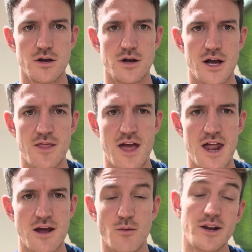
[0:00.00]
And then
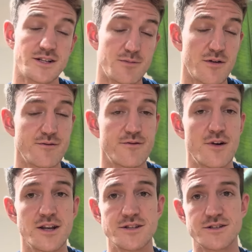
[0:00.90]
I went into my
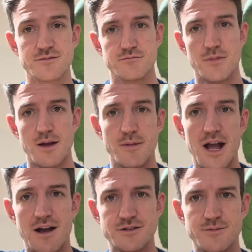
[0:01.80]
friend's, my
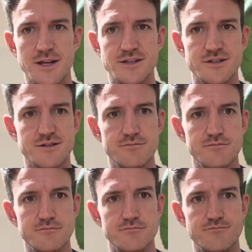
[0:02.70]
housemate's
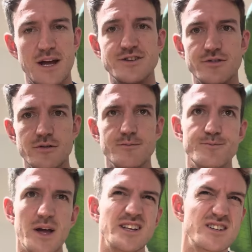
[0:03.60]
bedroom
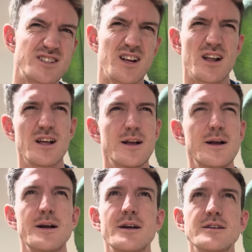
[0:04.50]
and just said,
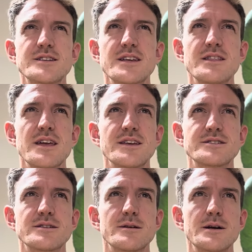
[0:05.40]
you seen
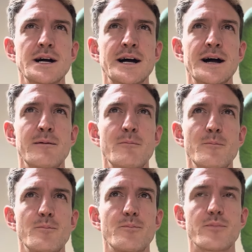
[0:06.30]
these? And
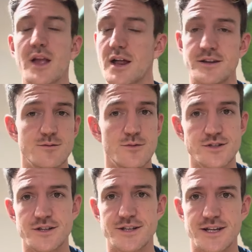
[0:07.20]
he
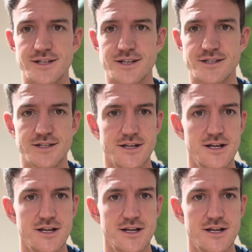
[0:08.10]
wasn't a dentist.